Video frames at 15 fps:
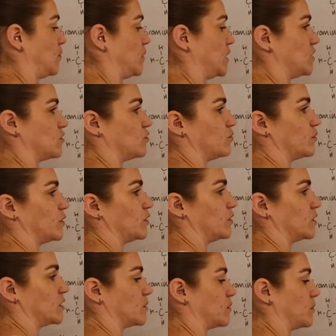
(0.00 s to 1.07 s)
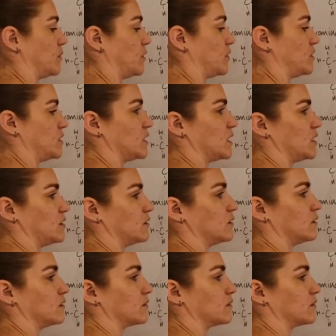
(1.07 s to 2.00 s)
but don't put the double bond in.